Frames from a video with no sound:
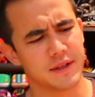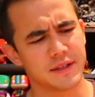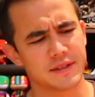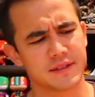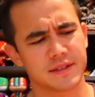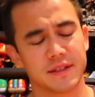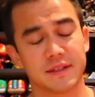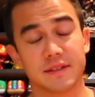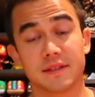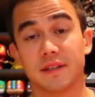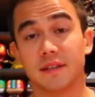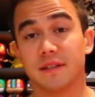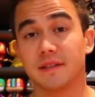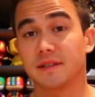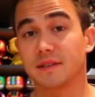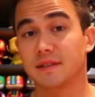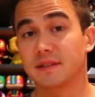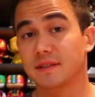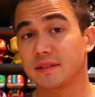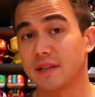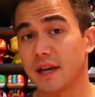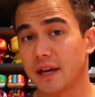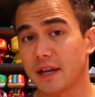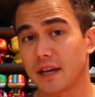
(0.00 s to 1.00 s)
This is the
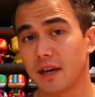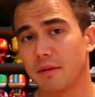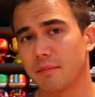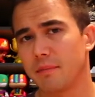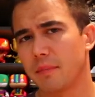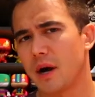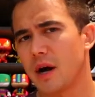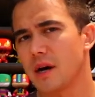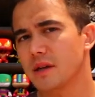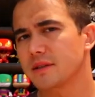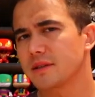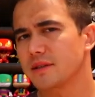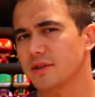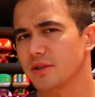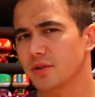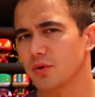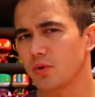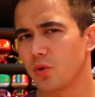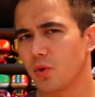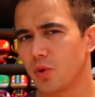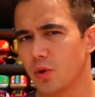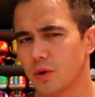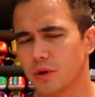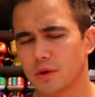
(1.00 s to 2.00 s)
second box, it's a
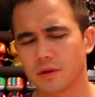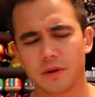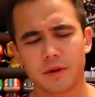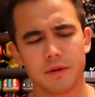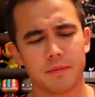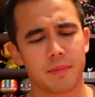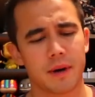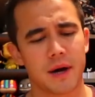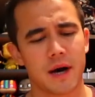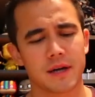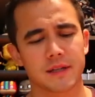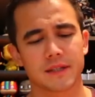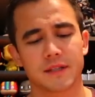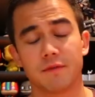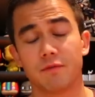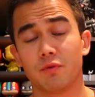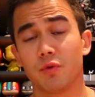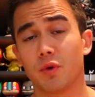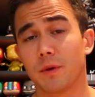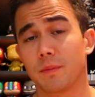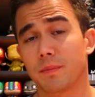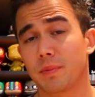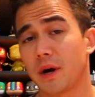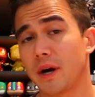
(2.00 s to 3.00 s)
quarterly box. If
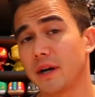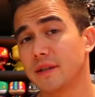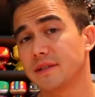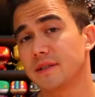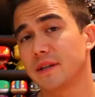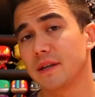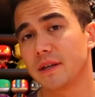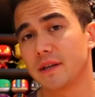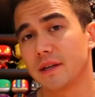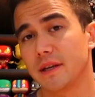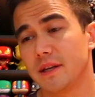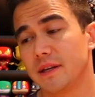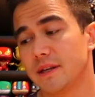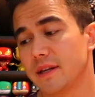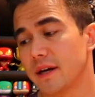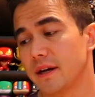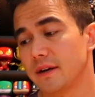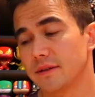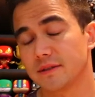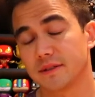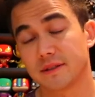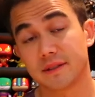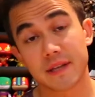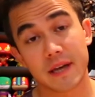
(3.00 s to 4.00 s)
you want pricing
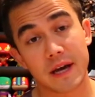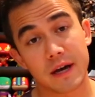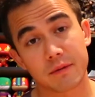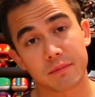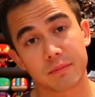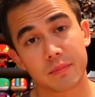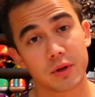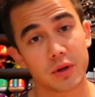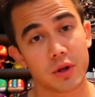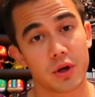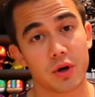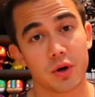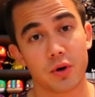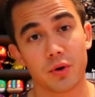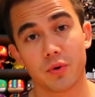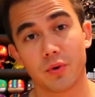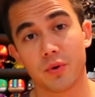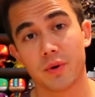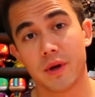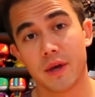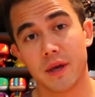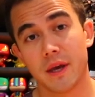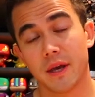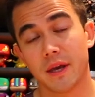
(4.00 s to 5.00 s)
details, down
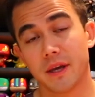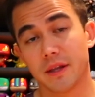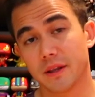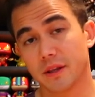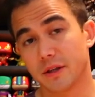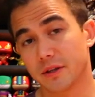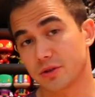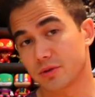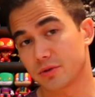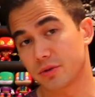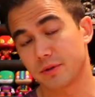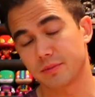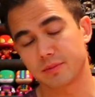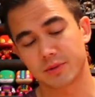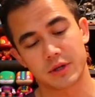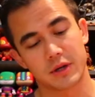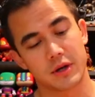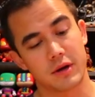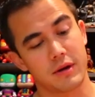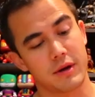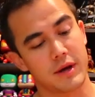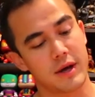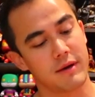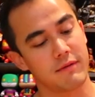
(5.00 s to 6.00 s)
below in the description,
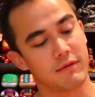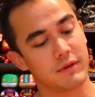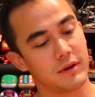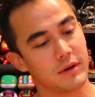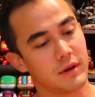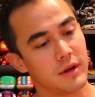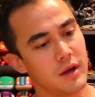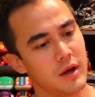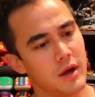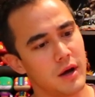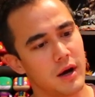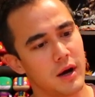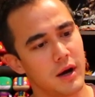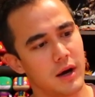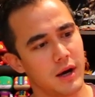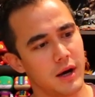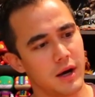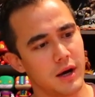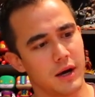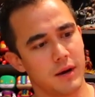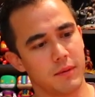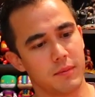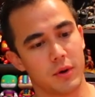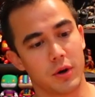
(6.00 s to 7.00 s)
I'll have it.
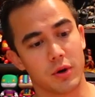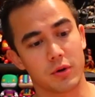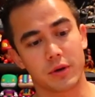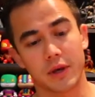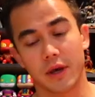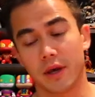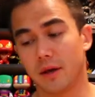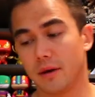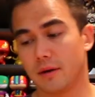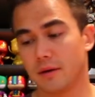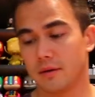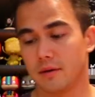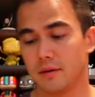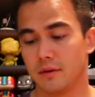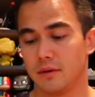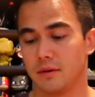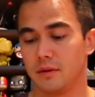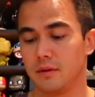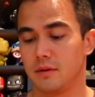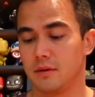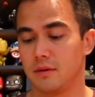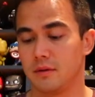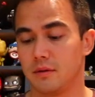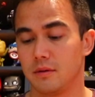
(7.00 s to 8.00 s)
Okay,
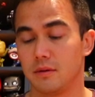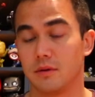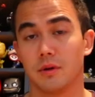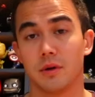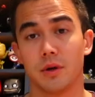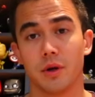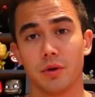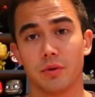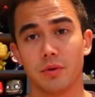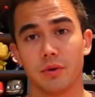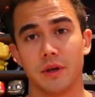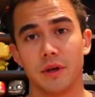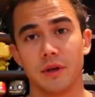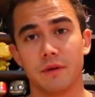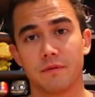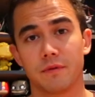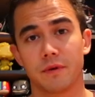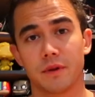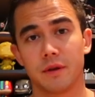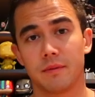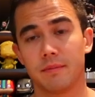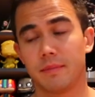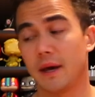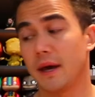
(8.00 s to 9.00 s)
no need
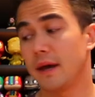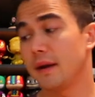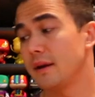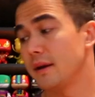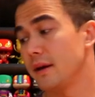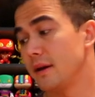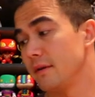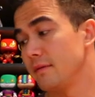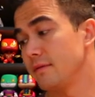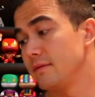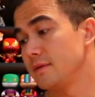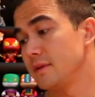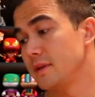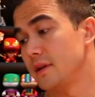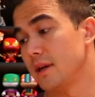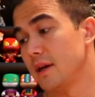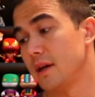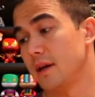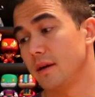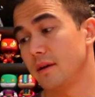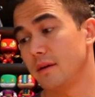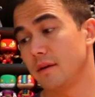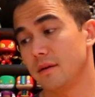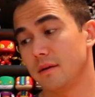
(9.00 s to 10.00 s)
for the bat knife
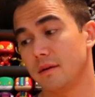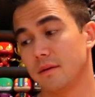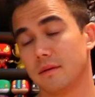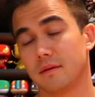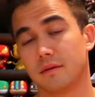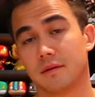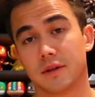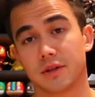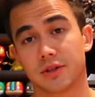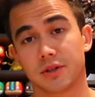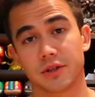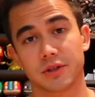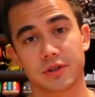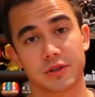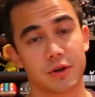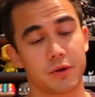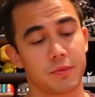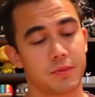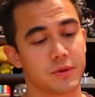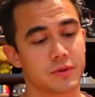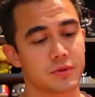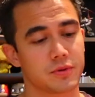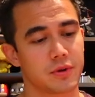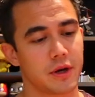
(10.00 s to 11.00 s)
today. This just
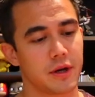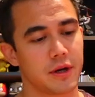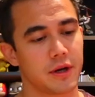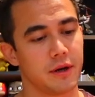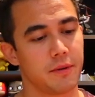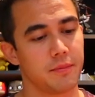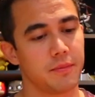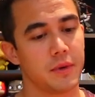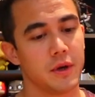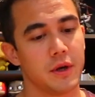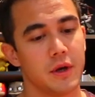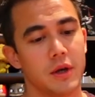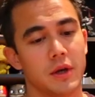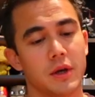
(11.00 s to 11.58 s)
opens right up.